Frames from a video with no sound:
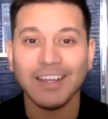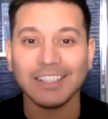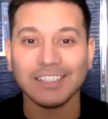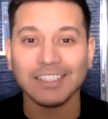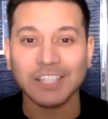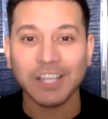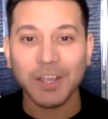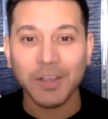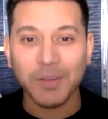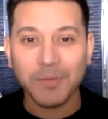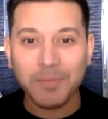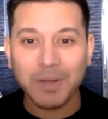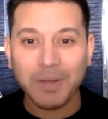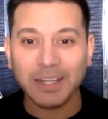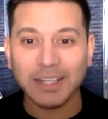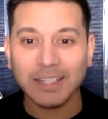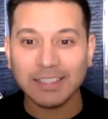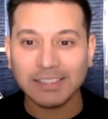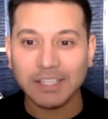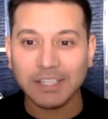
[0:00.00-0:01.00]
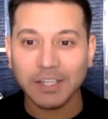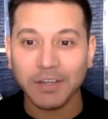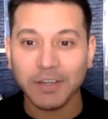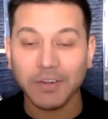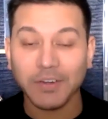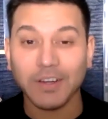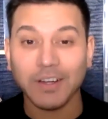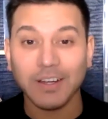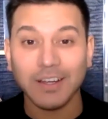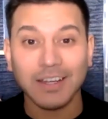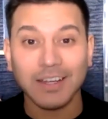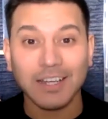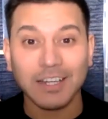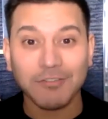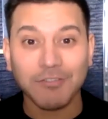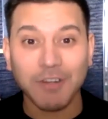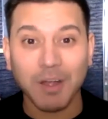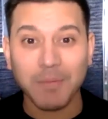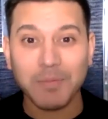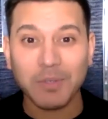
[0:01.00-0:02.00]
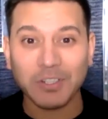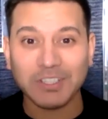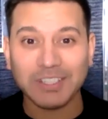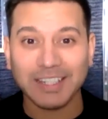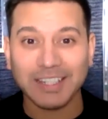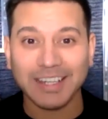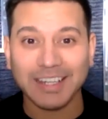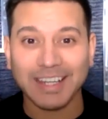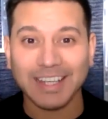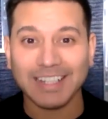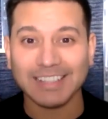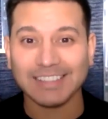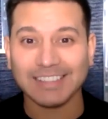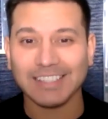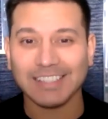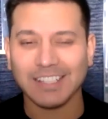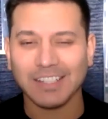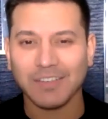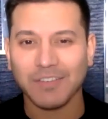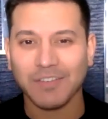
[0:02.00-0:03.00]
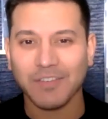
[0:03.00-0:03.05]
So please do grab your tickets.